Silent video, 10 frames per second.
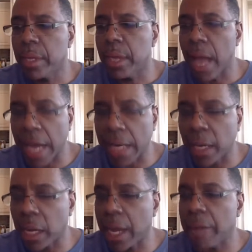I
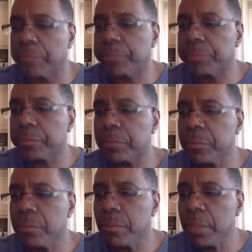declare
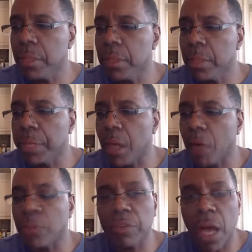that
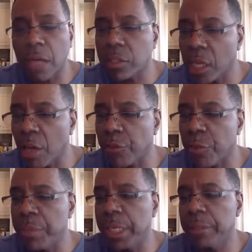because of God's love for
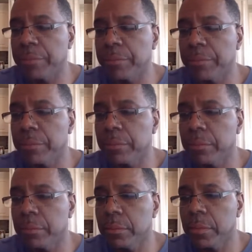me,
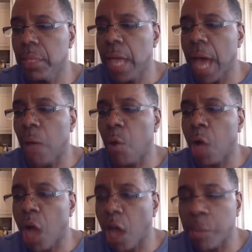I will
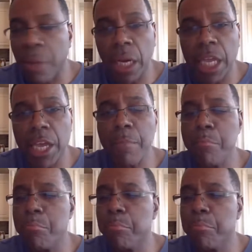call upon him